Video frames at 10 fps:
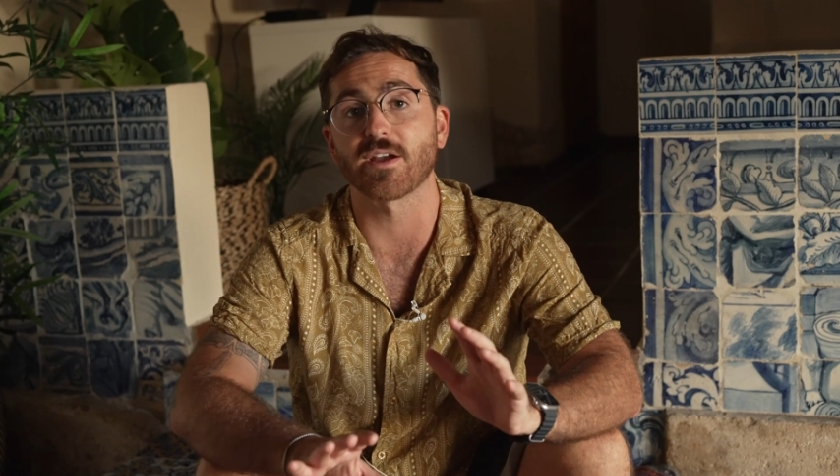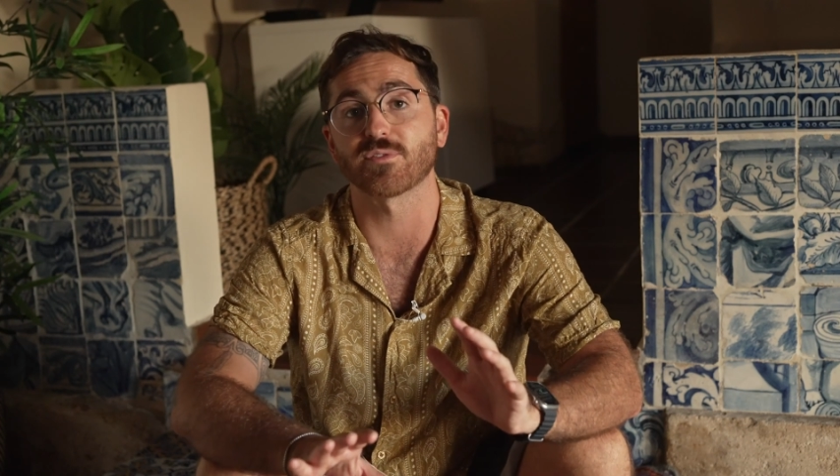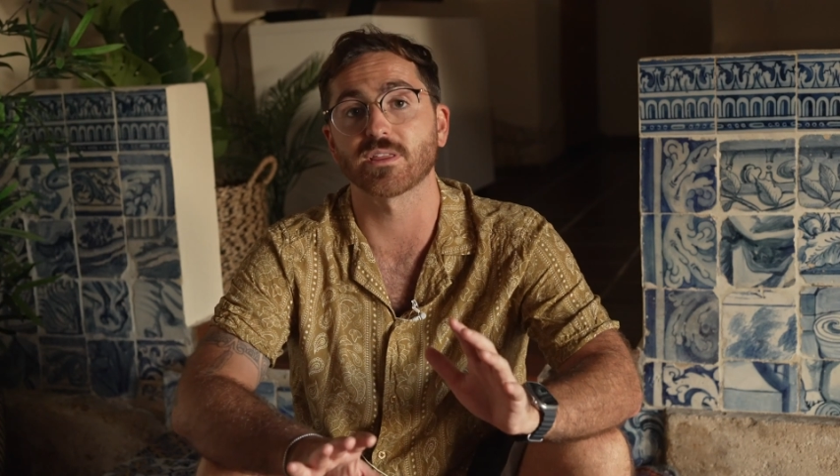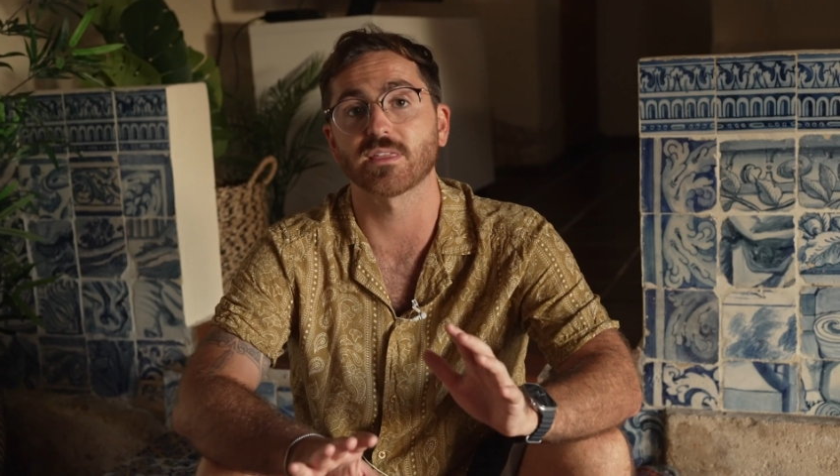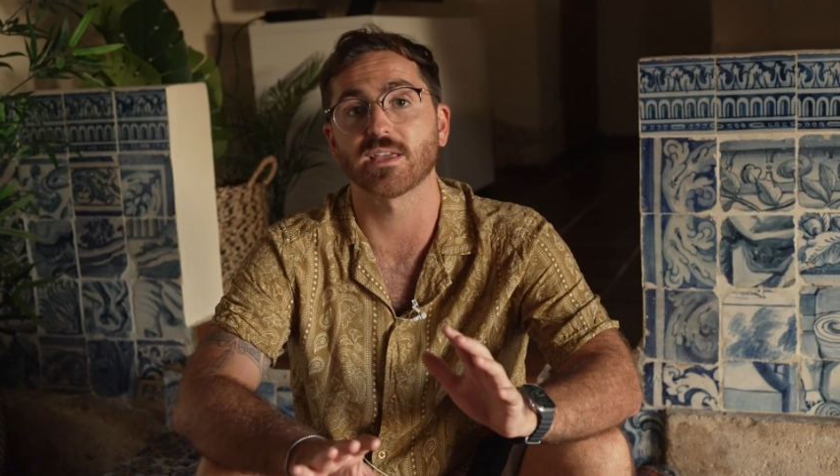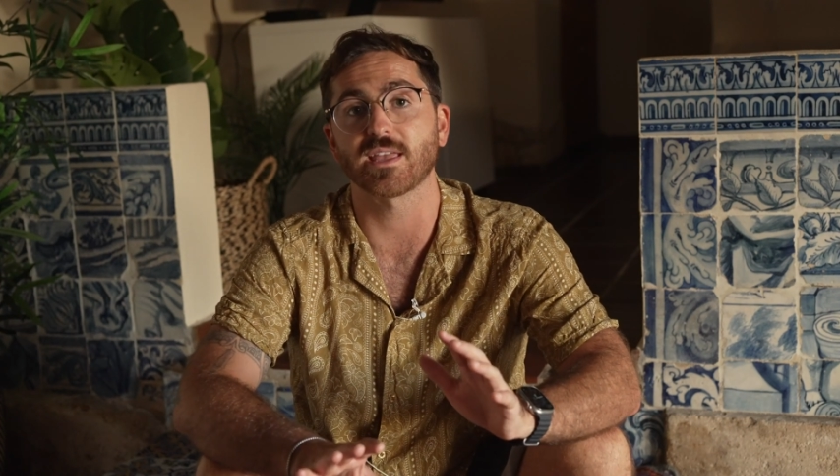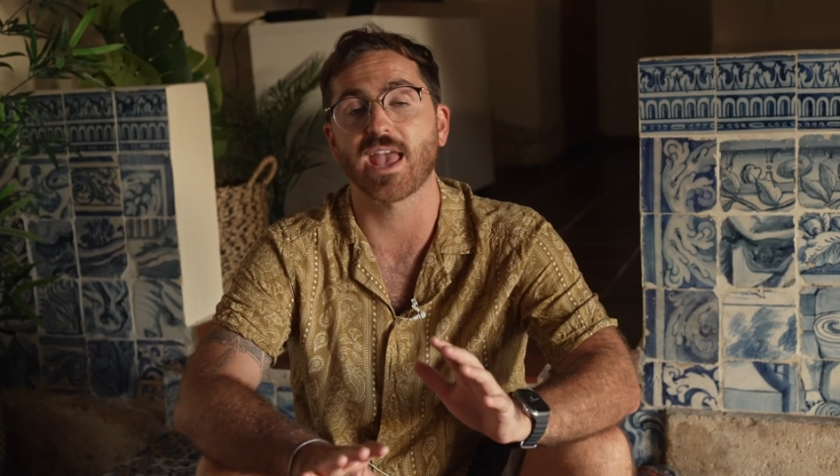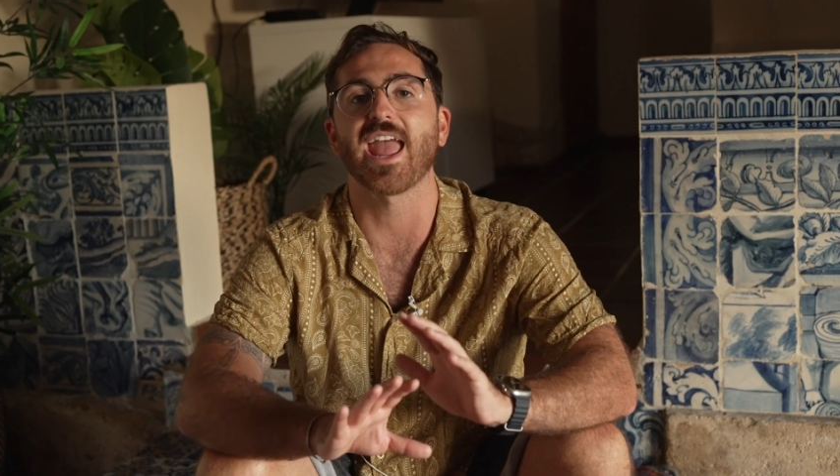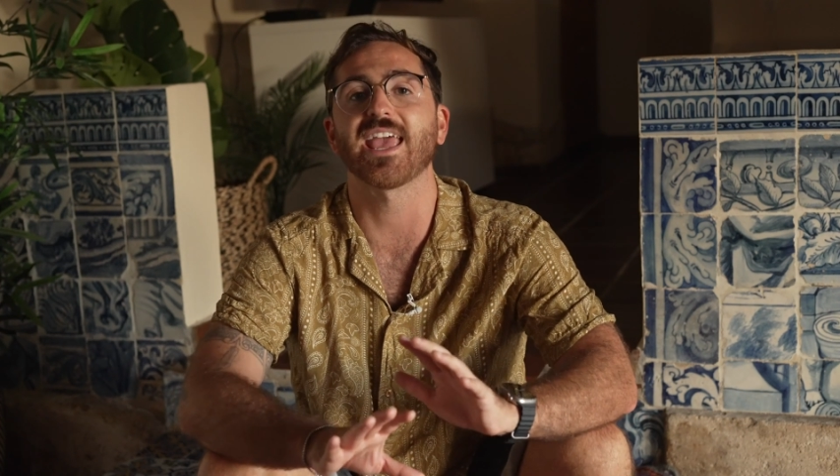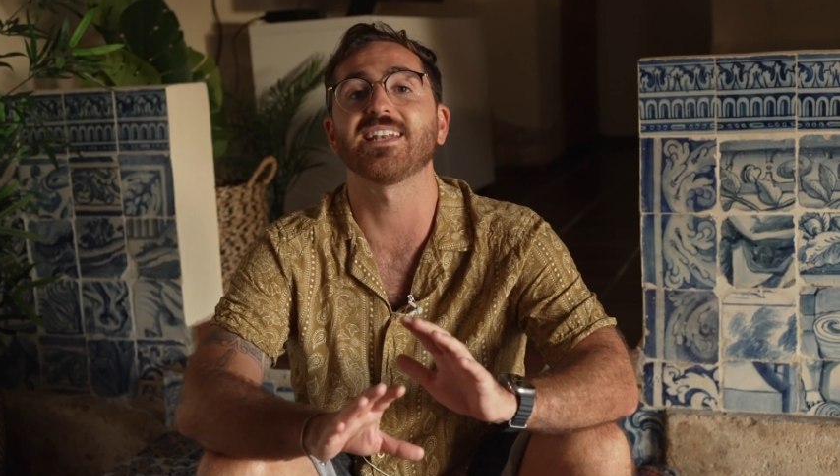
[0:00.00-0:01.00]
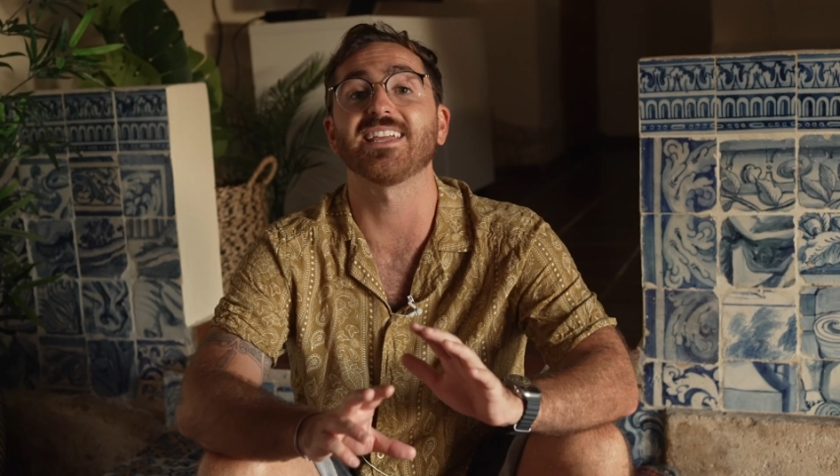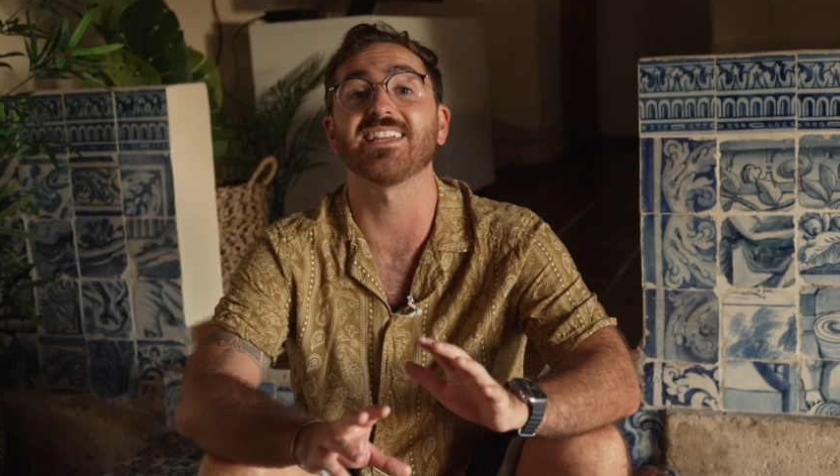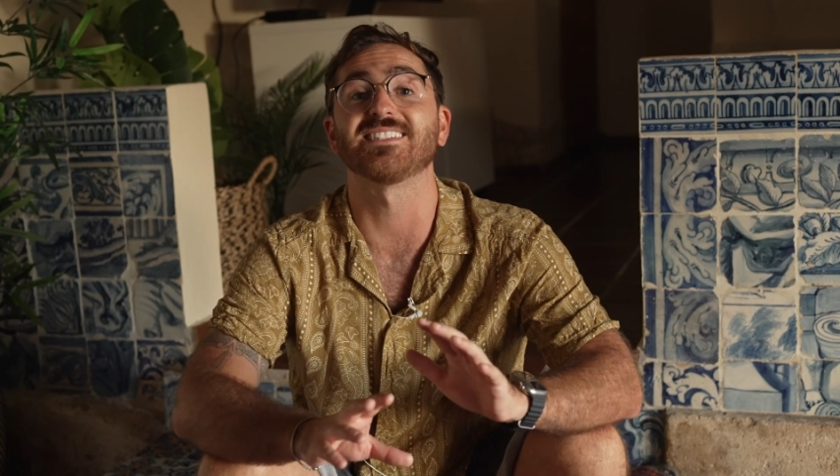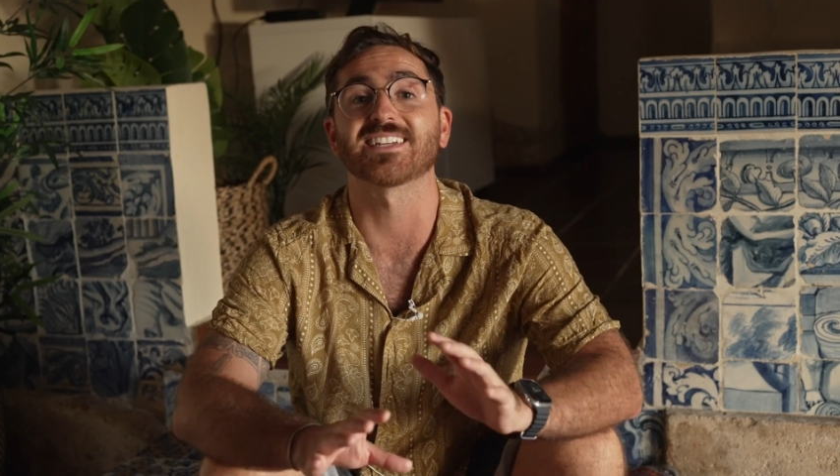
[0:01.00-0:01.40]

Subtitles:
everything and is